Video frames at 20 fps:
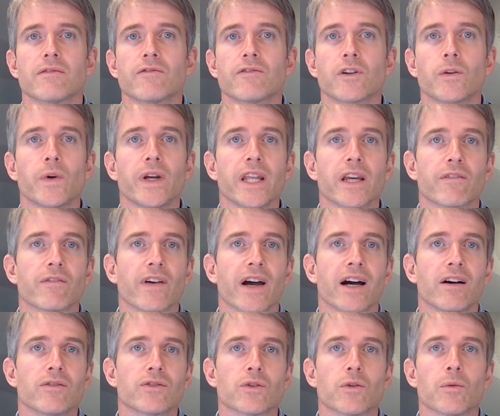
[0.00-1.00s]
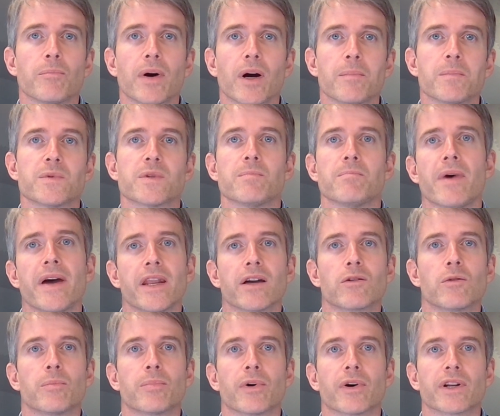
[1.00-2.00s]
fluidic valves or pumps in
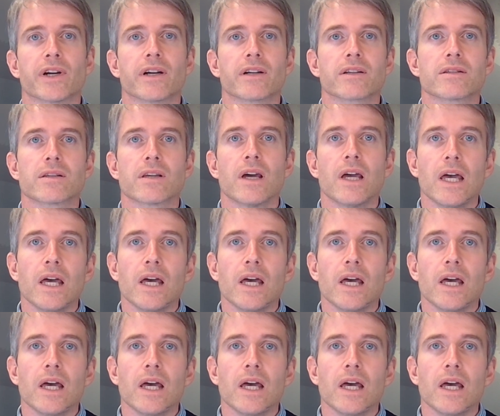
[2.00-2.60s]
medical products,